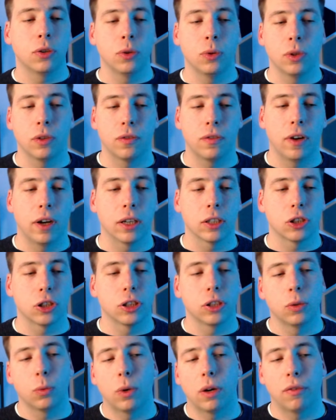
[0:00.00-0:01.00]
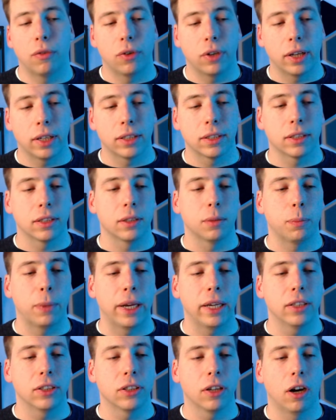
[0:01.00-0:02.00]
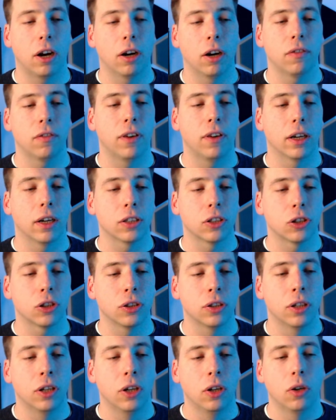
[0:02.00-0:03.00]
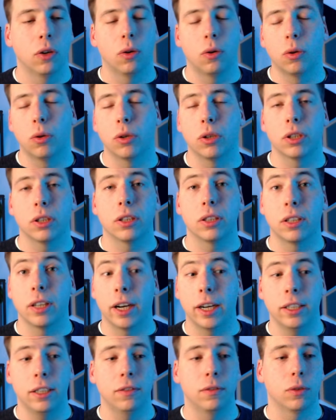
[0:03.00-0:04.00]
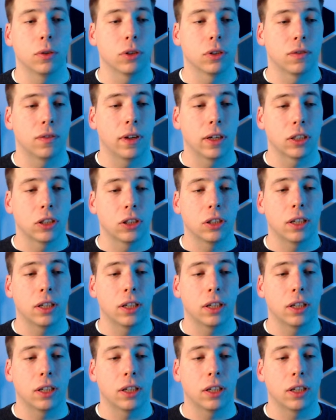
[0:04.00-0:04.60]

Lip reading: to a function, whether that's a base R function or a tidyverse function.